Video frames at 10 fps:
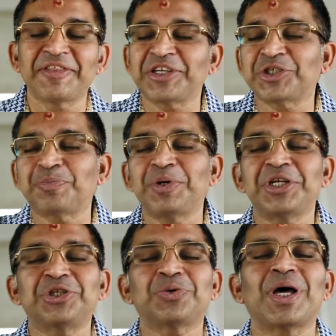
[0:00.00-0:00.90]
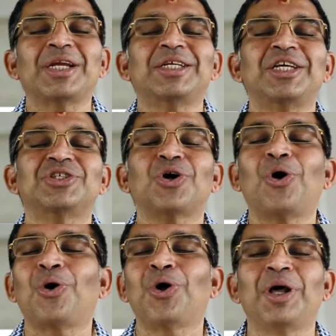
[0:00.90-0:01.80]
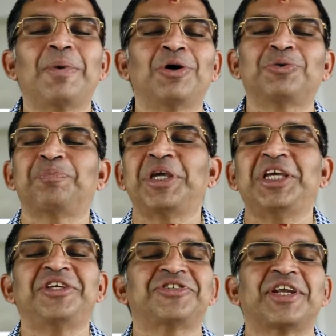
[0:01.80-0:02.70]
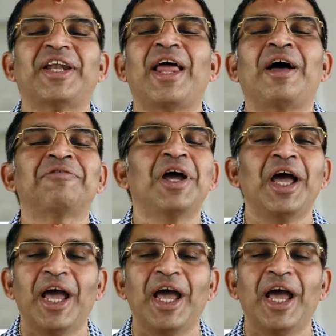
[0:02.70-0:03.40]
that spirituality is all about peace and love